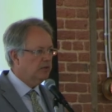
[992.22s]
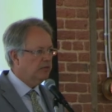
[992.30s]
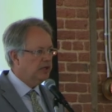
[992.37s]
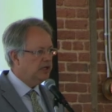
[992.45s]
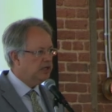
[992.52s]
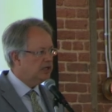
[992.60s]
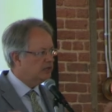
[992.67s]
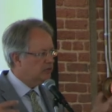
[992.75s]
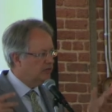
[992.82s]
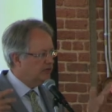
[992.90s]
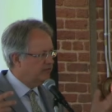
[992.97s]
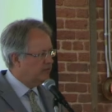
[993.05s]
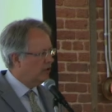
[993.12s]
Because
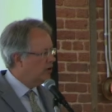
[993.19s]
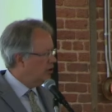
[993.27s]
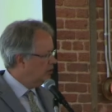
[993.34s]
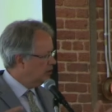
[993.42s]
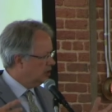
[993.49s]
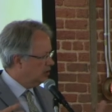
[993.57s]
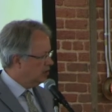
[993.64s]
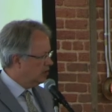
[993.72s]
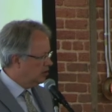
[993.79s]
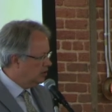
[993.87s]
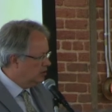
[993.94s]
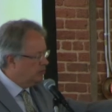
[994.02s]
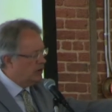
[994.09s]
we've grown and
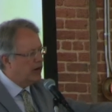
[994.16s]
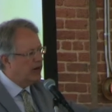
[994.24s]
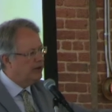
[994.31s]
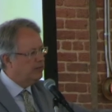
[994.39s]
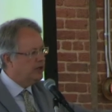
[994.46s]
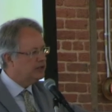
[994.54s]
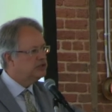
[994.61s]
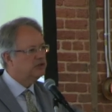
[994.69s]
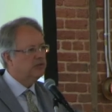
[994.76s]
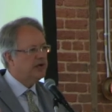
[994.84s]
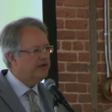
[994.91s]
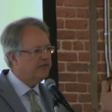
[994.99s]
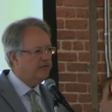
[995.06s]
grown. Brian mentioned
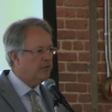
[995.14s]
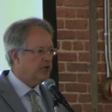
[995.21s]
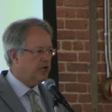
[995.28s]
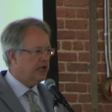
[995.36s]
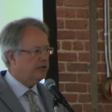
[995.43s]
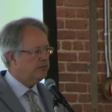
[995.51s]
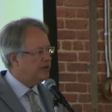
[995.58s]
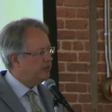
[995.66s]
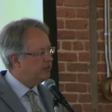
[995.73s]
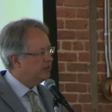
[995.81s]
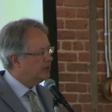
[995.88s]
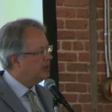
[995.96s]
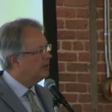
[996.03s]
we have 48
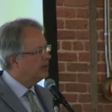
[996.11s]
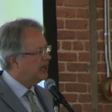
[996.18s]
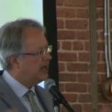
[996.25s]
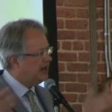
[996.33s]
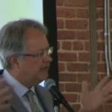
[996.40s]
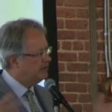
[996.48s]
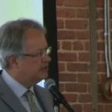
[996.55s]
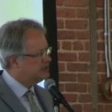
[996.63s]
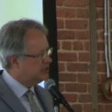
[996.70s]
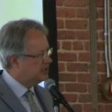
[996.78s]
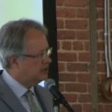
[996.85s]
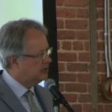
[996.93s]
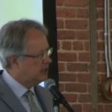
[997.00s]
people come in every
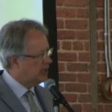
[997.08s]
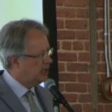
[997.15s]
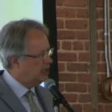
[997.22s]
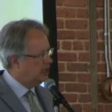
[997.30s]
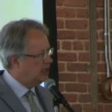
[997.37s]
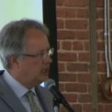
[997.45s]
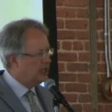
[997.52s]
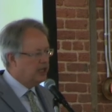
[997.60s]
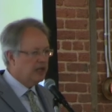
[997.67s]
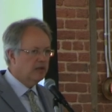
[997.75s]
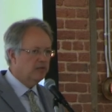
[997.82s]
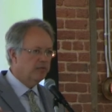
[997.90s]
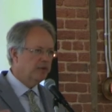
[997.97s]
single day,
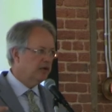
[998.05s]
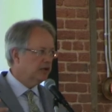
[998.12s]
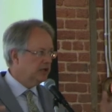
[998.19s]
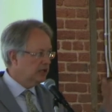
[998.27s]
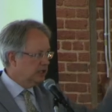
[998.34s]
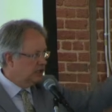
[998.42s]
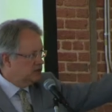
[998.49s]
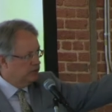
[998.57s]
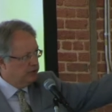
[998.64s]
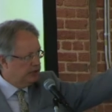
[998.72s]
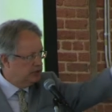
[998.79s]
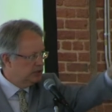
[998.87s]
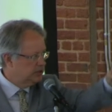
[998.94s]
and building these
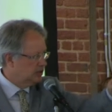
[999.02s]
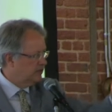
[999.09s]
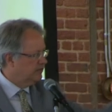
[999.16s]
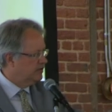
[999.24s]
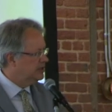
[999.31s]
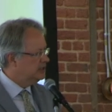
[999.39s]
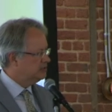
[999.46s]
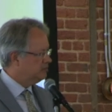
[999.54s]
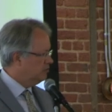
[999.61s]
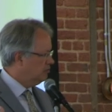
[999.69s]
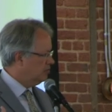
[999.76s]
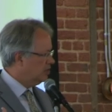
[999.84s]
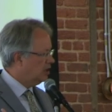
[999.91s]
bridges over these
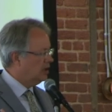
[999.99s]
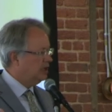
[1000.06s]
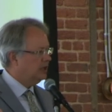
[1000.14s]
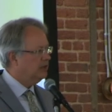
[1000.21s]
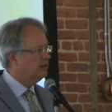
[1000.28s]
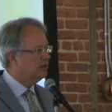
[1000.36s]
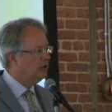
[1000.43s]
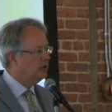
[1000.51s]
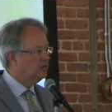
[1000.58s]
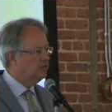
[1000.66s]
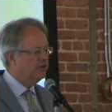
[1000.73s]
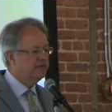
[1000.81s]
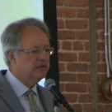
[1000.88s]

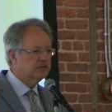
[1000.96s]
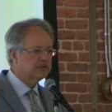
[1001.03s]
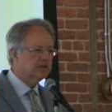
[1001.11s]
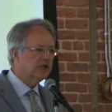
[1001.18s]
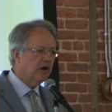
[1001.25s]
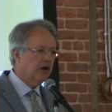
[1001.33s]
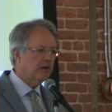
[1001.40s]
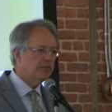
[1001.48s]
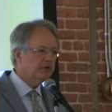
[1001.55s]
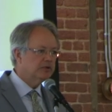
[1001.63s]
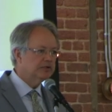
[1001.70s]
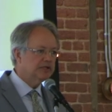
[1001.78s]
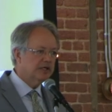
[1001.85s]
rivers and
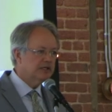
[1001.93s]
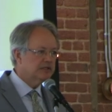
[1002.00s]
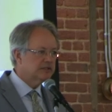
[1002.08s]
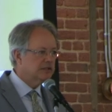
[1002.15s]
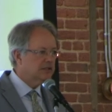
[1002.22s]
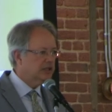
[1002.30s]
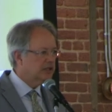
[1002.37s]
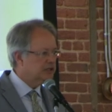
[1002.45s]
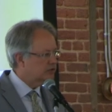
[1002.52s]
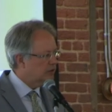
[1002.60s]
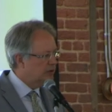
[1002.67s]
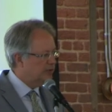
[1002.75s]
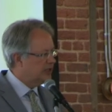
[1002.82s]
harbors is an
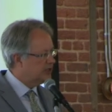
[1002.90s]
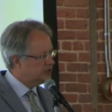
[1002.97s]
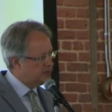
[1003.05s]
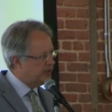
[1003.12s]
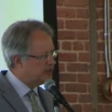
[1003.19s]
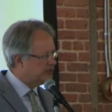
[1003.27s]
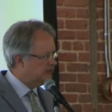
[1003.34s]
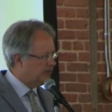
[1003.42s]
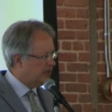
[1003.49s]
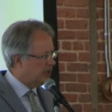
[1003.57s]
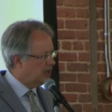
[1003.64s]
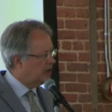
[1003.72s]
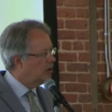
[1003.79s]
extremely expensive
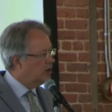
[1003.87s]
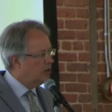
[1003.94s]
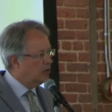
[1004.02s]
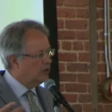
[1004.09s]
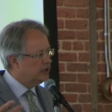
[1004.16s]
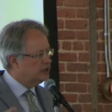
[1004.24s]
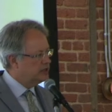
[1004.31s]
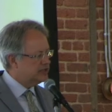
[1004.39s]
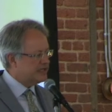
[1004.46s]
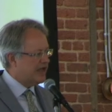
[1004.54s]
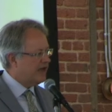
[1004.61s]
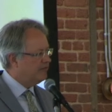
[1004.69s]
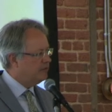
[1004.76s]
thing. We
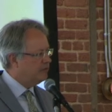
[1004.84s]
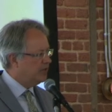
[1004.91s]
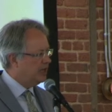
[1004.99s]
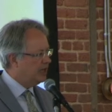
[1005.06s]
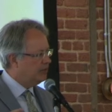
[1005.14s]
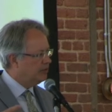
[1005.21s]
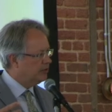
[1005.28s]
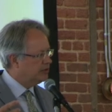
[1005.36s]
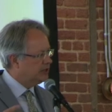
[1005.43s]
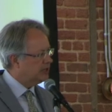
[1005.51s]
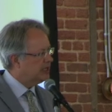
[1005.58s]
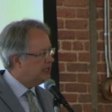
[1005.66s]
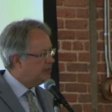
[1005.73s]
just haven't been able
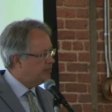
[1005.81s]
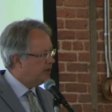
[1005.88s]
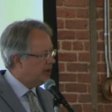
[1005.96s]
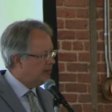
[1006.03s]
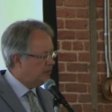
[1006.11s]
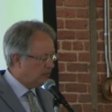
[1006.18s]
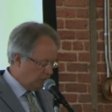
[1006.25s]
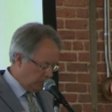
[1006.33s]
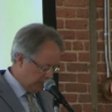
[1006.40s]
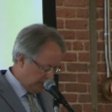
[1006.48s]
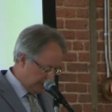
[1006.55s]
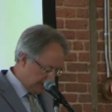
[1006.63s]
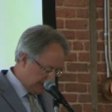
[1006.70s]
to keep up
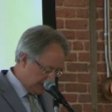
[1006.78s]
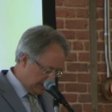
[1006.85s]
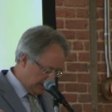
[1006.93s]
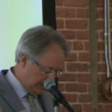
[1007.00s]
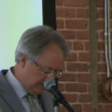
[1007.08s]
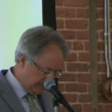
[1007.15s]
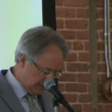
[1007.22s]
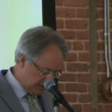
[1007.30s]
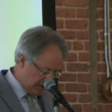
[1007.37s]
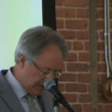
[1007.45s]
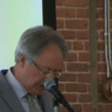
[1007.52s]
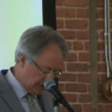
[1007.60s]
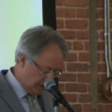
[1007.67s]
with
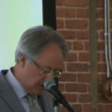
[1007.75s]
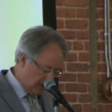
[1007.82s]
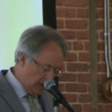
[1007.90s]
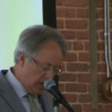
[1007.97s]
infrastructure.